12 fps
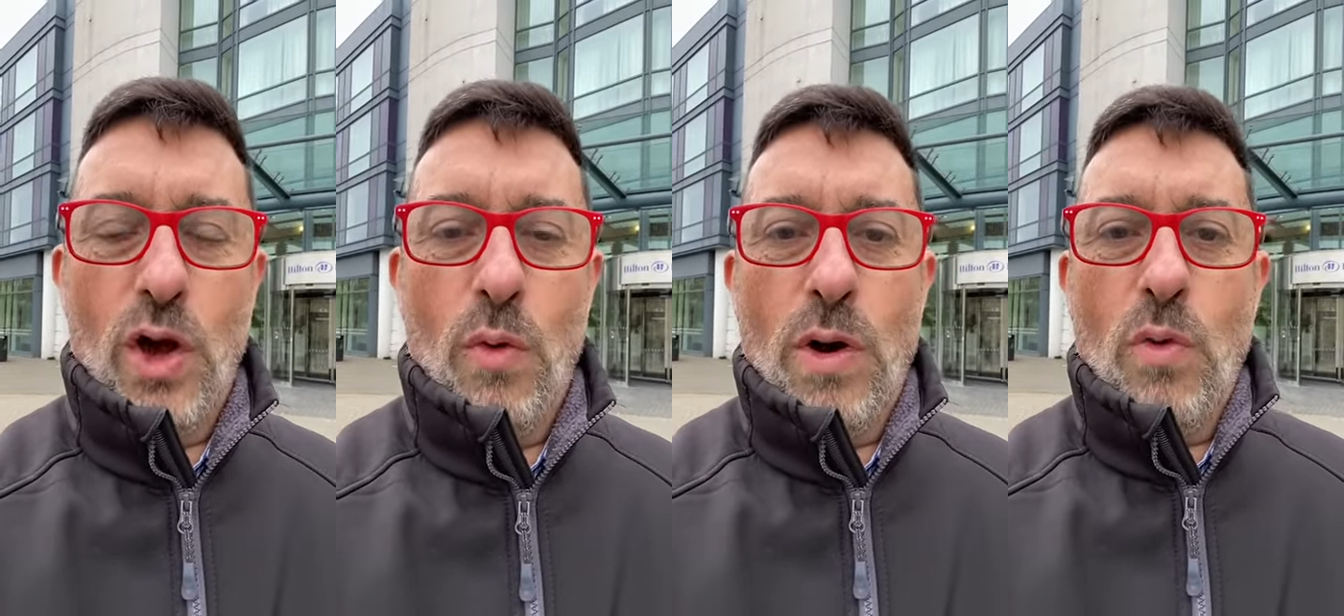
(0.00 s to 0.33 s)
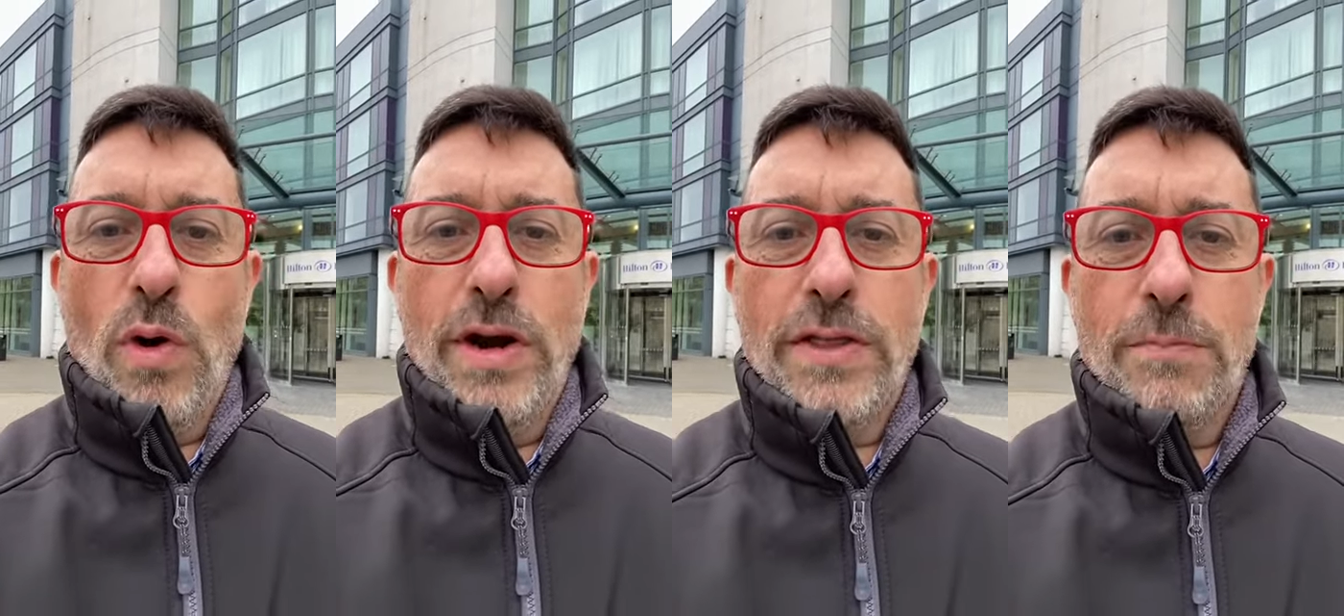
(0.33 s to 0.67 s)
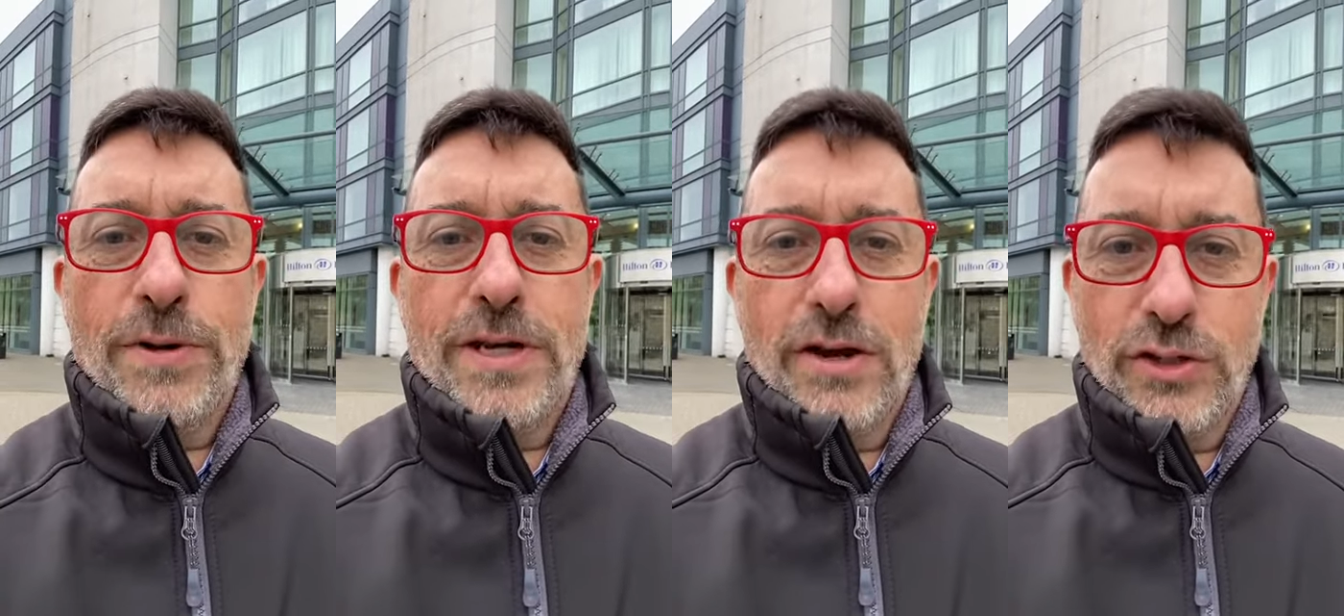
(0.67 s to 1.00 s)
Well, one of the
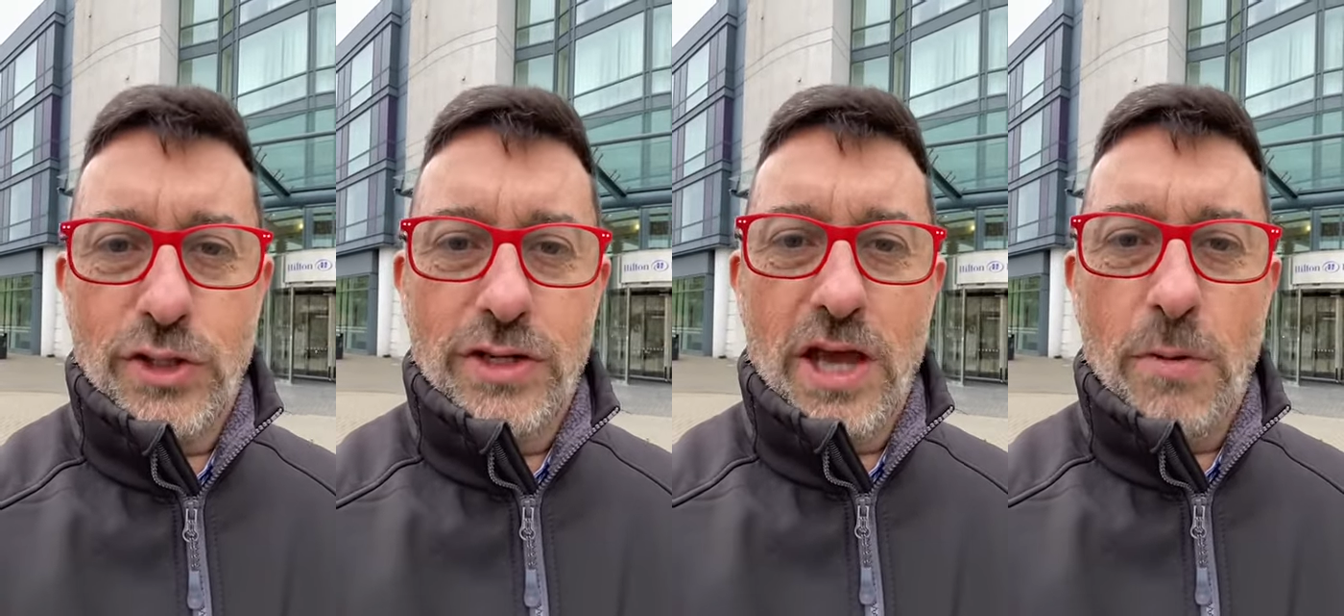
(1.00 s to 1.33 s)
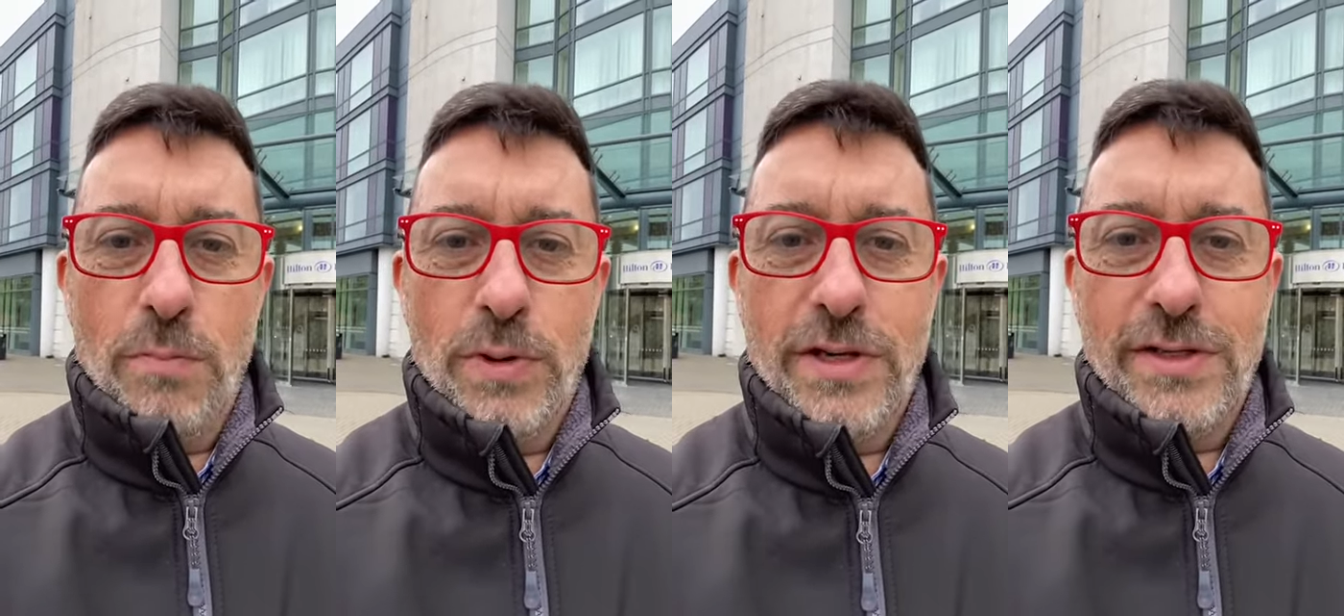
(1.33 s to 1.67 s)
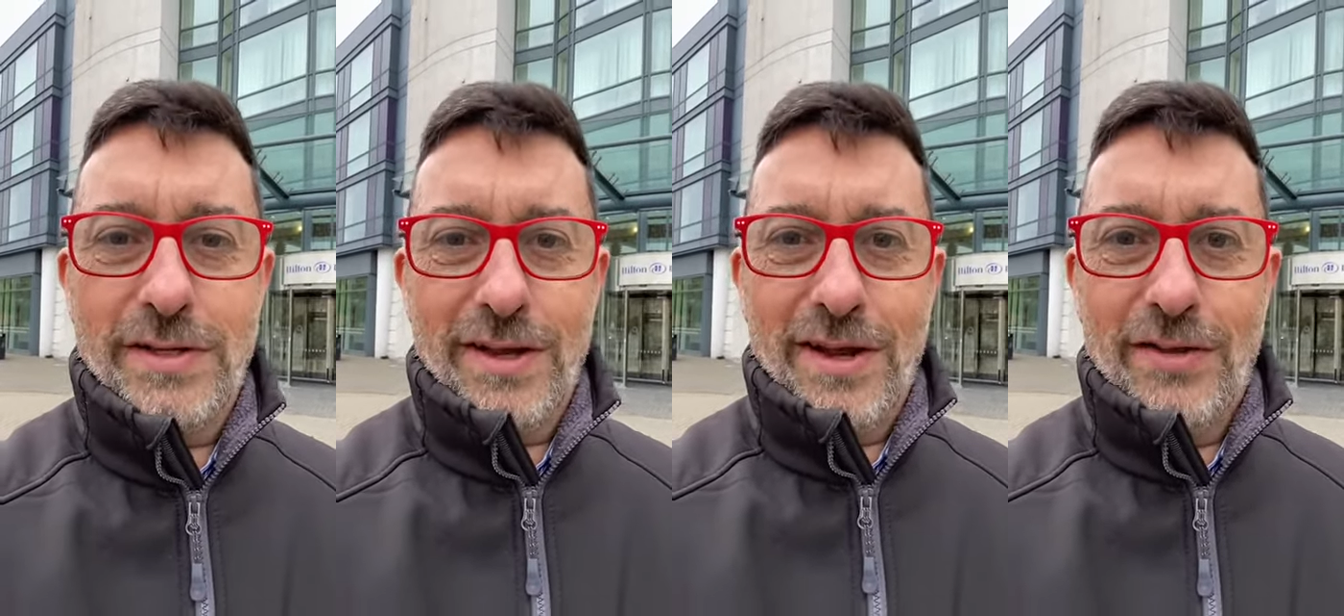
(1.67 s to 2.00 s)
production companies
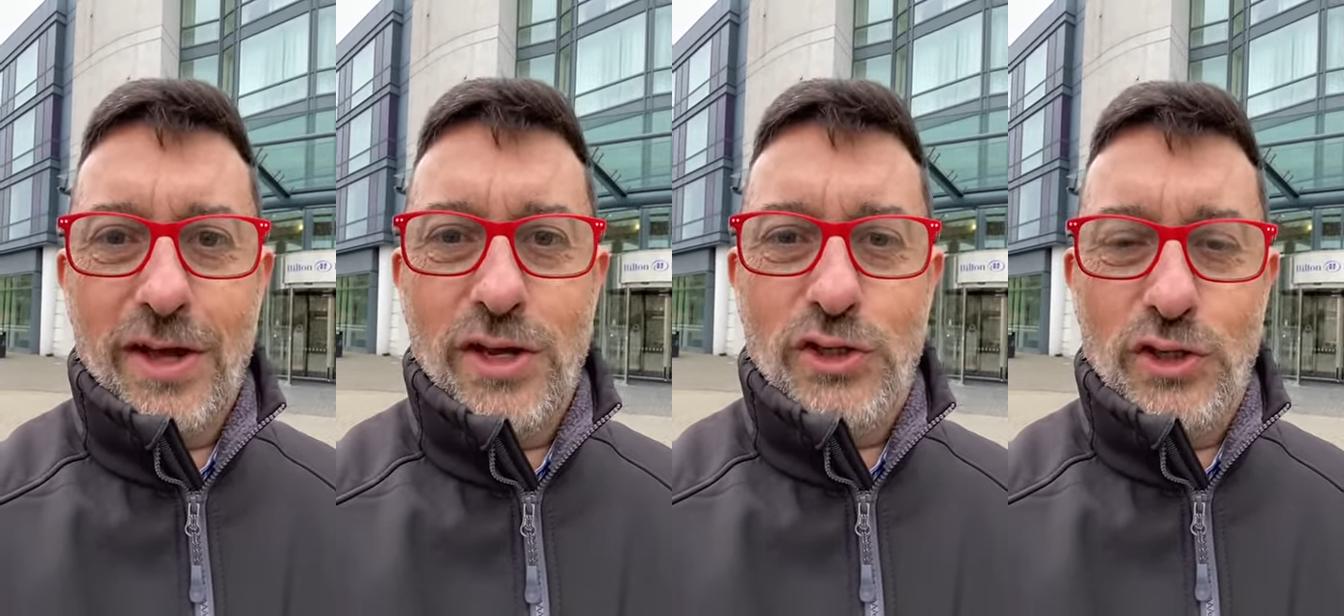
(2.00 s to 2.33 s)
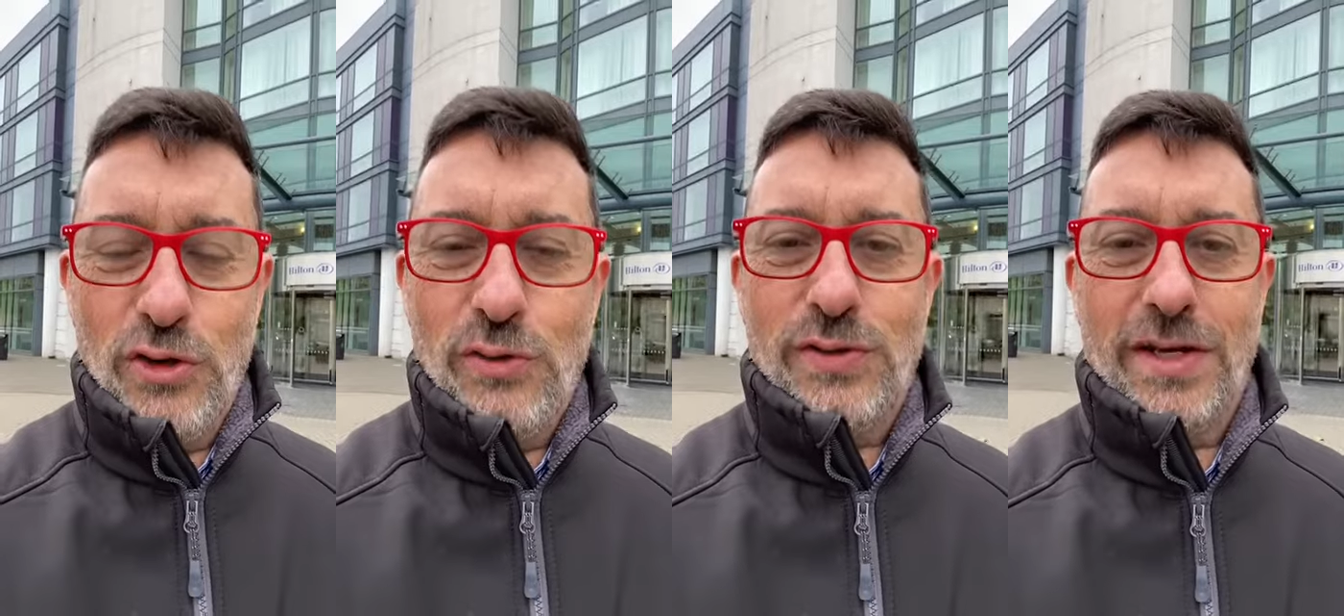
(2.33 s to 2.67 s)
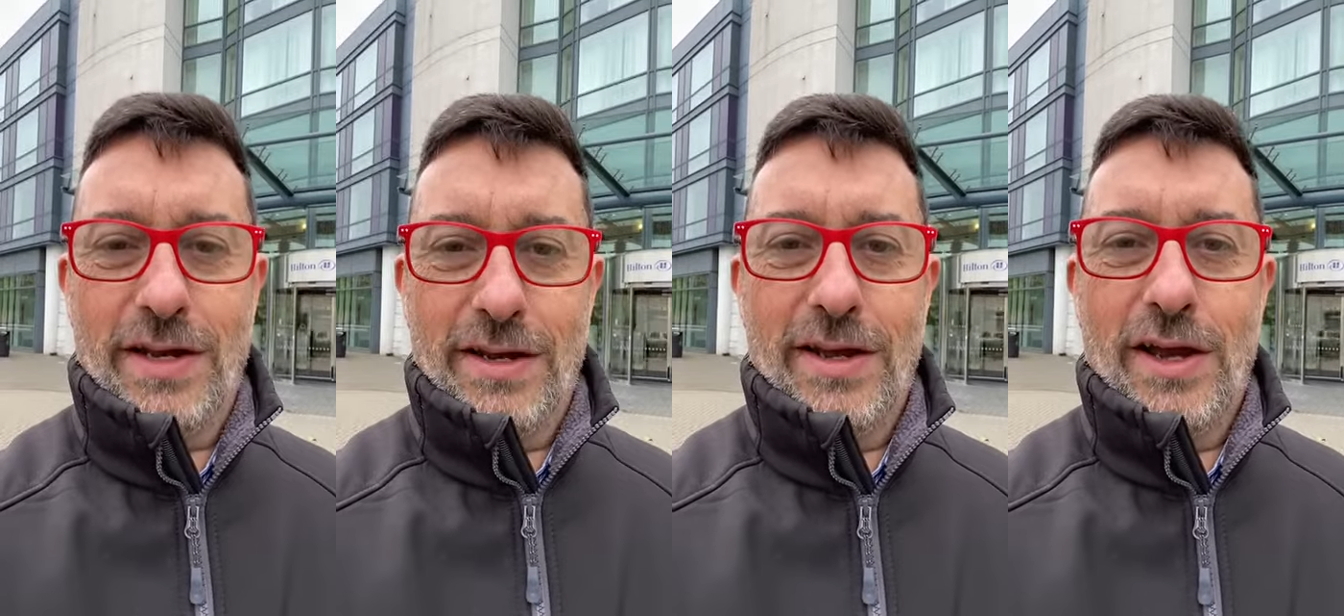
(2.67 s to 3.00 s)
that is
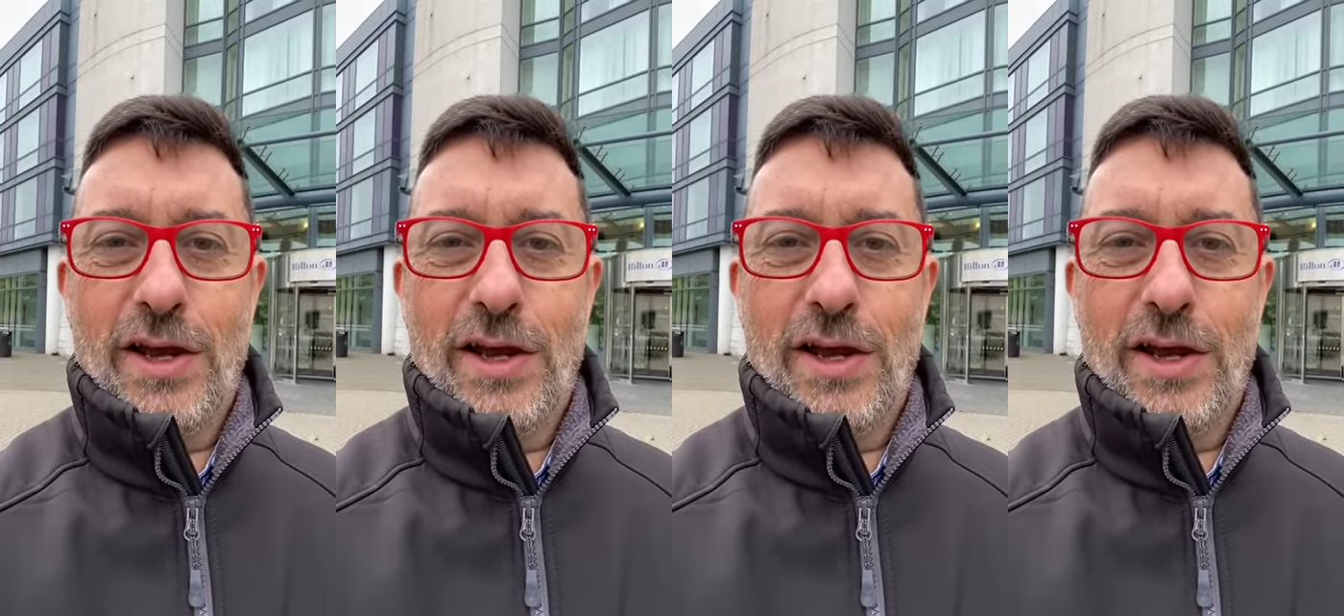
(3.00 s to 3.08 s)
using